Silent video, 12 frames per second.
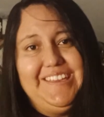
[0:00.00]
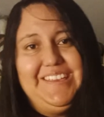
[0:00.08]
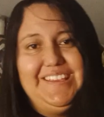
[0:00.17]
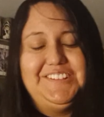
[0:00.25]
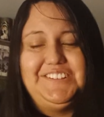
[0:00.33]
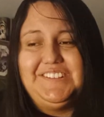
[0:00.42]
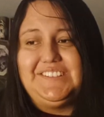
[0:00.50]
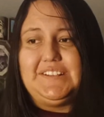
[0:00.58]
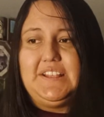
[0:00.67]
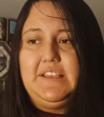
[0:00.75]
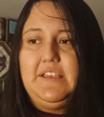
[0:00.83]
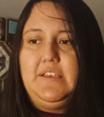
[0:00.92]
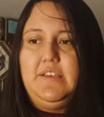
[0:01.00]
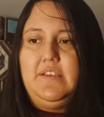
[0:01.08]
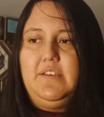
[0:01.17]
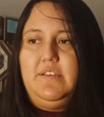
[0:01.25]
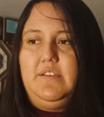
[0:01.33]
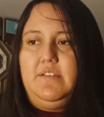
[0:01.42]
It's just
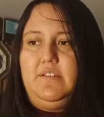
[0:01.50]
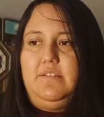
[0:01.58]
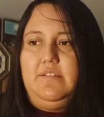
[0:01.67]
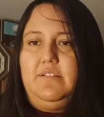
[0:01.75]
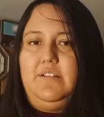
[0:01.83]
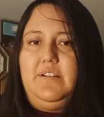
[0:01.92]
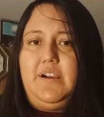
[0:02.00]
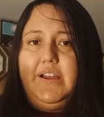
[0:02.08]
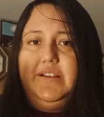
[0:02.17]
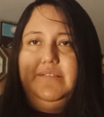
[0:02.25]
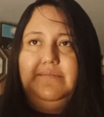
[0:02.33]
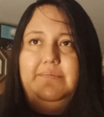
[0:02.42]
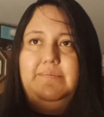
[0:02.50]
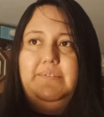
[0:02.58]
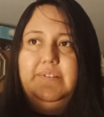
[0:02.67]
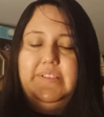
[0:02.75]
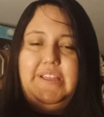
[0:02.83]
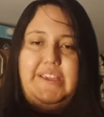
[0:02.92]
God,
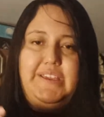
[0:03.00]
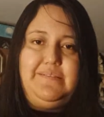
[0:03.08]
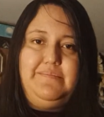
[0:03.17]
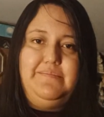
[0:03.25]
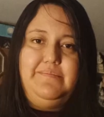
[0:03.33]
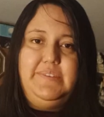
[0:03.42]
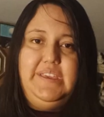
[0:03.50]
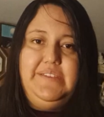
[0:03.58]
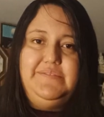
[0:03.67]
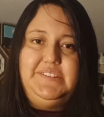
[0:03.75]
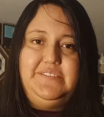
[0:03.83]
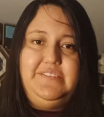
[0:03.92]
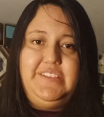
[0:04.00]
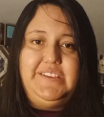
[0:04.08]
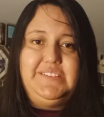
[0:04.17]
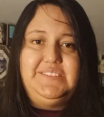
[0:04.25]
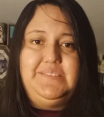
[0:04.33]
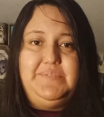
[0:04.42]
like, gives you
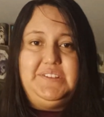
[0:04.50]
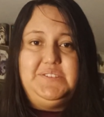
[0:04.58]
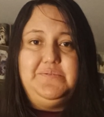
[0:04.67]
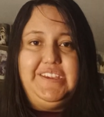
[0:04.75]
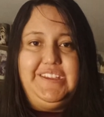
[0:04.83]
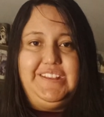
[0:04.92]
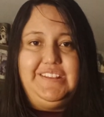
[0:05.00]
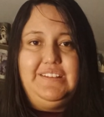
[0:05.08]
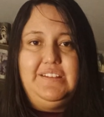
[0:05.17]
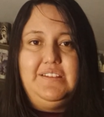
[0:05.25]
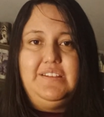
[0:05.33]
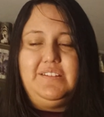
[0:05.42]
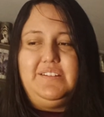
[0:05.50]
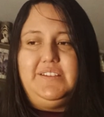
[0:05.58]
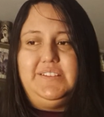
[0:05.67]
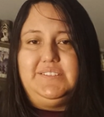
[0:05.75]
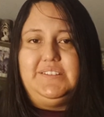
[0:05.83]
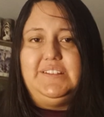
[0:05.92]
things in between
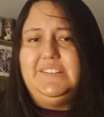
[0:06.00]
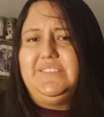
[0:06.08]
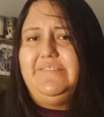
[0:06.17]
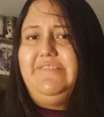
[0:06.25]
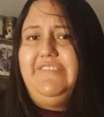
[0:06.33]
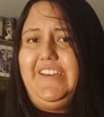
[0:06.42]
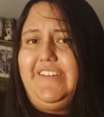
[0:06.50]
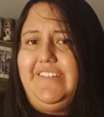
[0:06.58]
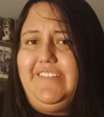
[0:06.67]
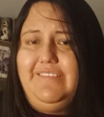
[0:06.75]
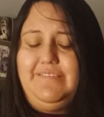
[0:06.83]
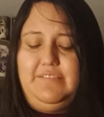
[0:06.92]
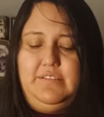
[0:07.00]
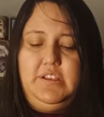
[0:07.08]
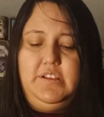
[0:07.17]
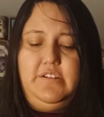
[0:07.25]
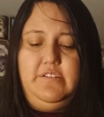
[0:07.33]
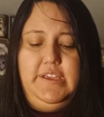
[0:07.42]
because He doesn't fail.
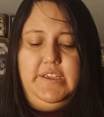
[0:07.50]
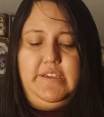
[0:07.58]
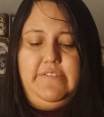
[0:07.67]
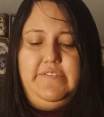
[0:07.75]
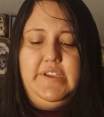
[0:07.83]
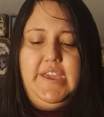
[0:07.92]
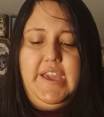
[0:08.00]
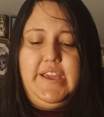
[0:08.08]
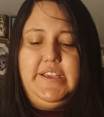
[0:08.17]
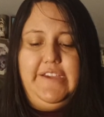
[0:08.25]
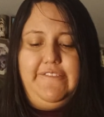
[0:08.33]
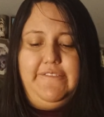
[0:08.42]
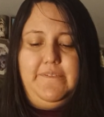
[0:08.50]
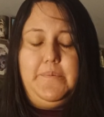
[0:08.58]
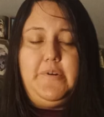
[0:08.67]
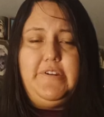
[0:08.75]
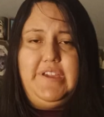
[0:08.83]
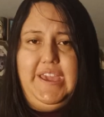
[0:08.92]
You know, like, if you can't get from
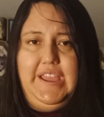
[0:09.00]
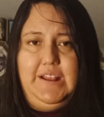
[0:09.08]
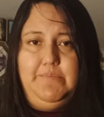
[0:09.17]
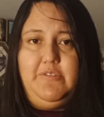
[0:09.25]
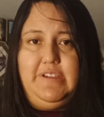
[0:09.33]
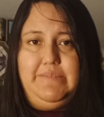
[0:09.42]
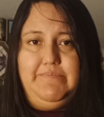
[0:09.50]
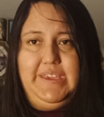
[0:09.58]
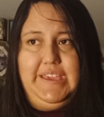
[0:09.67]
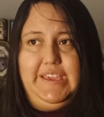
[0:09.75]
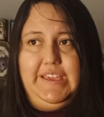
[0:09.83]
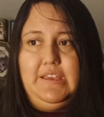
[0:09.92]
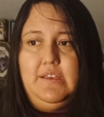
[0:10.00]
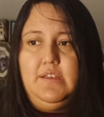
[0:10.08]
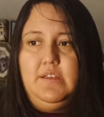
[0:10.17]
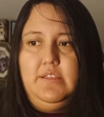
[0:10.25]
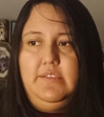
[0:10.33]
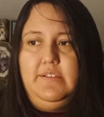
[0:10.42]
point A to point B,
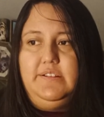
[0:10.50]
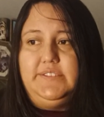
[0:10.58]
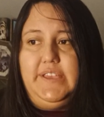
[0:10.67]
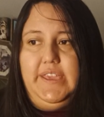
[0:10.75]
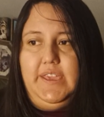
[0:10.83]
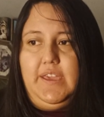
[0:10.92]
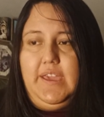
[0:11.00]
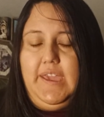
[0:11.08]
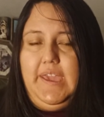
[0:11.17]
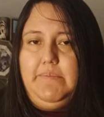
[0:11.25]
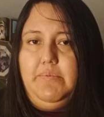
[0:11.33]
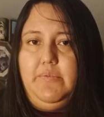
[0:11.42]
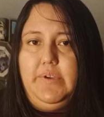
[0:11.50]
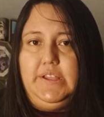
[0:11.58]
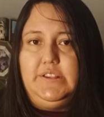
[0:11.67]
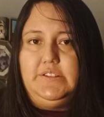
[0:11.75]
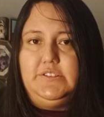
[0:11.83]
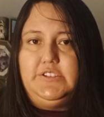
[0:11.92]
there's like a point
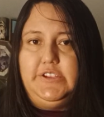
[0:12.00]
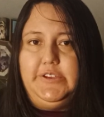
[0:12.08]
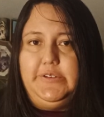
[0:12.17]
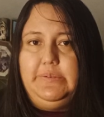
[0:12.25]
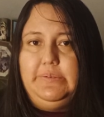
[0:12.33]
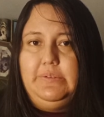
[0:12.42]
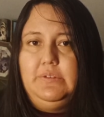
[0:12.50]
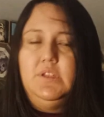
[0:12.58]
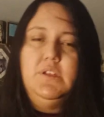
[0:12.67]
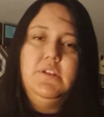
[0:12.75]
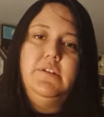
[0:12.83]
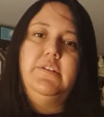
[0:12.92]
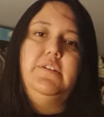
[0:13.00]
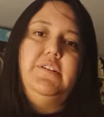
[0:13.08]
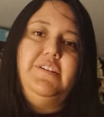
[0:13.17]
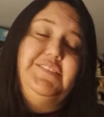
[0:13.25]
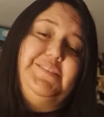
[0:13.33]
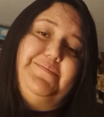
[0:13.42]
two
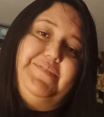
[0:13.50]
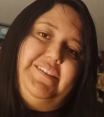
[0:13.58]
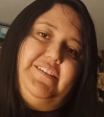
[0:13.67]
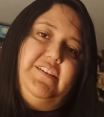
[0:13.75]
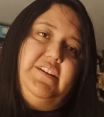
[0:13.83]
or something.